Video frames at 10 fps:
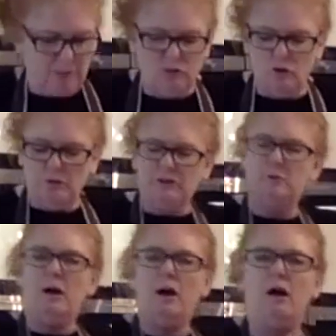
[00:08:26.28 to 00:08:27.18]
normally do
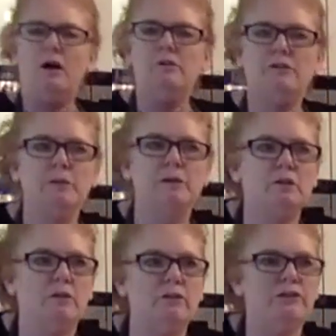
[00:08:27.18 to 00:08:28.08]
half the milk
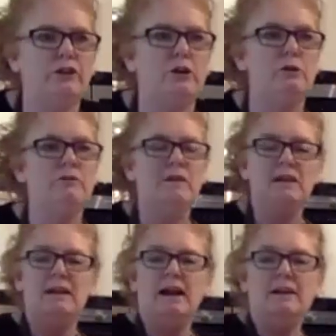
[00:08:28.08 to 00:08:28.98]
on the stove,
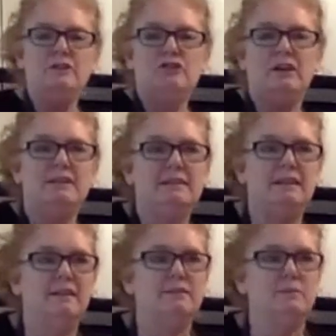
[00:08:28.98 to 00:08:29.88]
add the gelatine
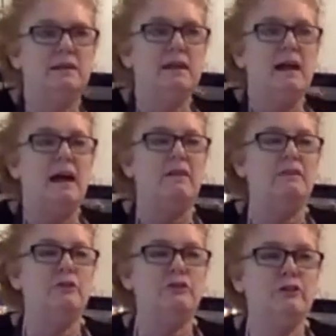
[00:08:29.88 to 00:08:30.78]
into it, and then
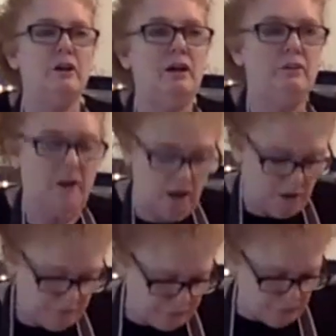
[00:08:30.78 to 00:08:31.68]
use the half
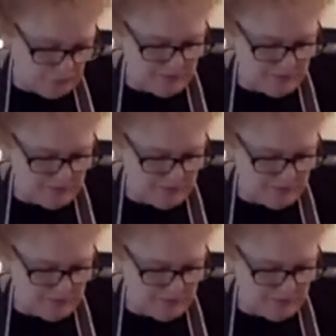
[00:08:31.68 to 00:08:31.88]
to cool it